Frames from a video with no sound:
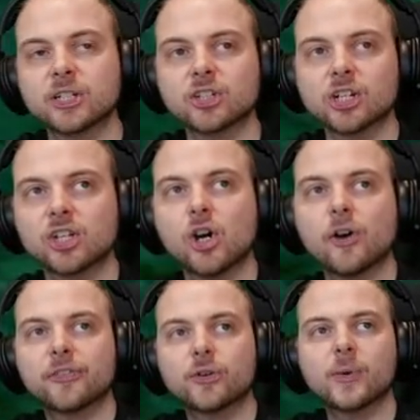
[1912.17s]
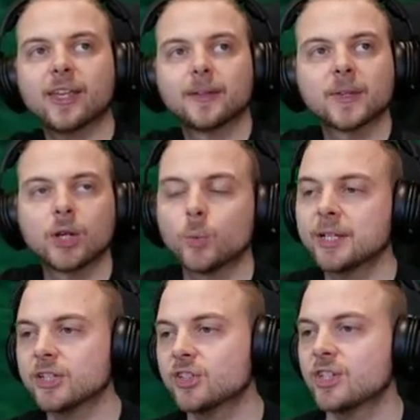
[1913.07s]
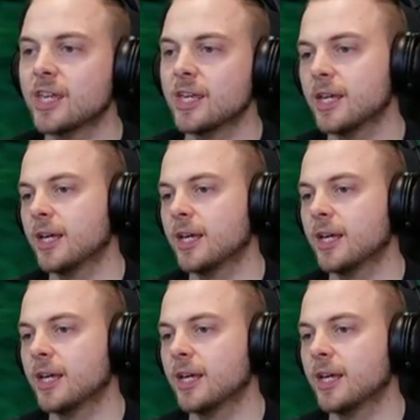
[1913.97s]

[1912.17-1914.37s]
just going to go through it. We're going to see